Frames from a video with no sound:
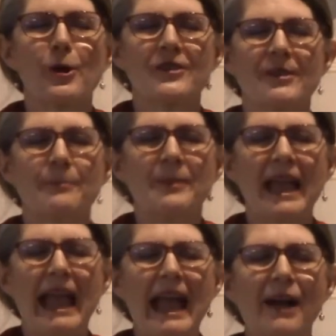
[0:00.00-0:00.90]
the
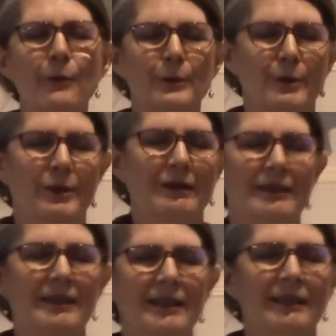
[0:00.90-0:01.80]
power
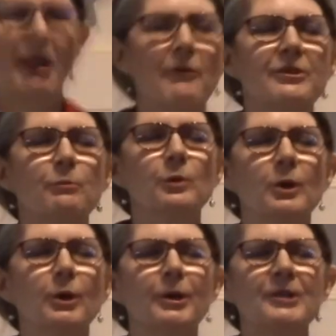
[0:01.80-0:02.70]
of the
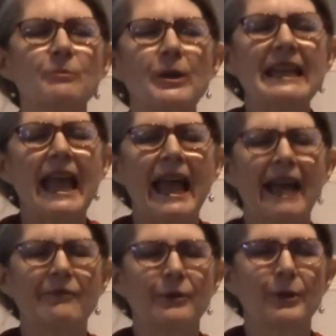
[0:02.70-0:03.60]
word we
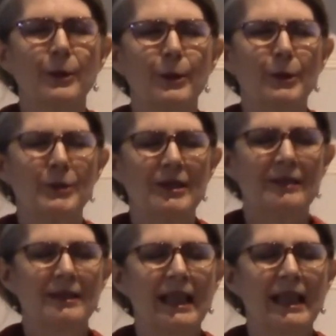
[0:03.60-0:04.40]
have heard.